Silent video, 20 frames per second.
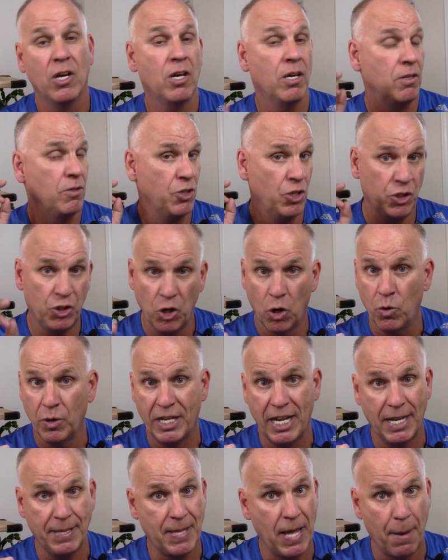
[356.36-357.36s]
You don't
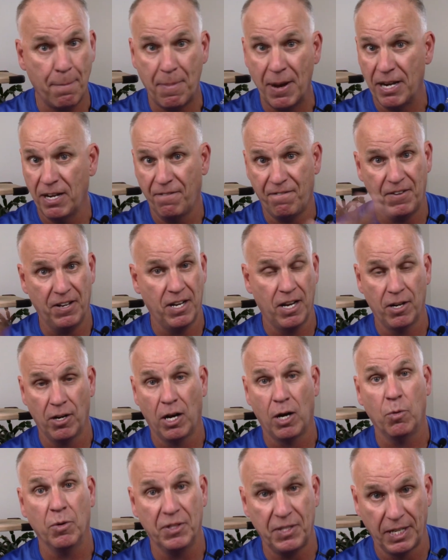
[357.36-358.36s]
get that benefit at
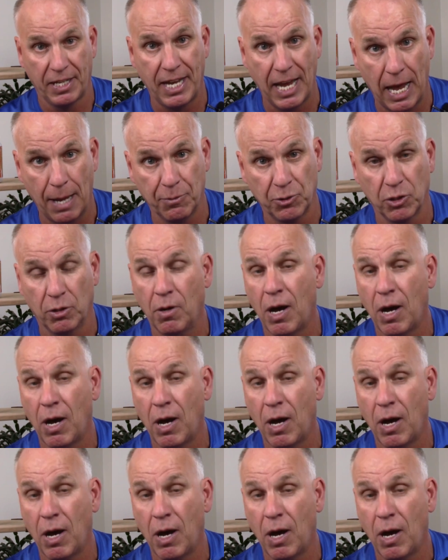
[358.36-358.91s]
all with the capsule.